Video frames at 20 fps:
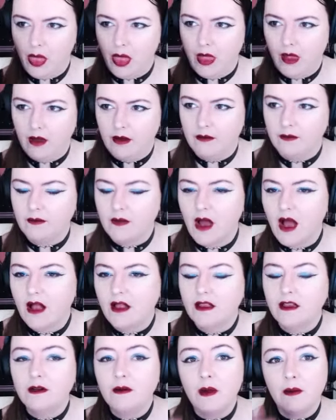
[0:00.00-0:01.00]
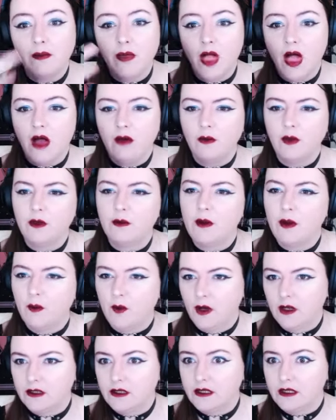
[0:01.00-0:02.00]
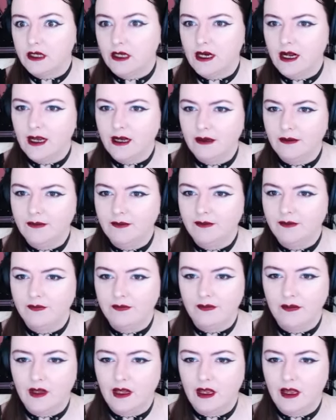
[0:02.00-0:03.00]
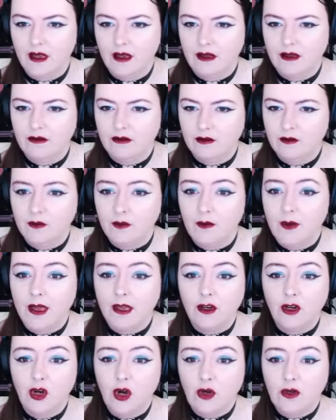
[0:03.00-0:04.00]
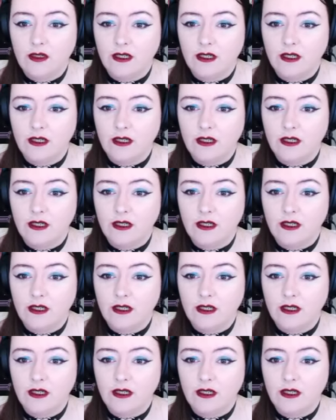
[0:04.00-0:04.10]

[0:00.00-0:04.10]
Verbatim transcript: that, a little bit blat with my words today. Make no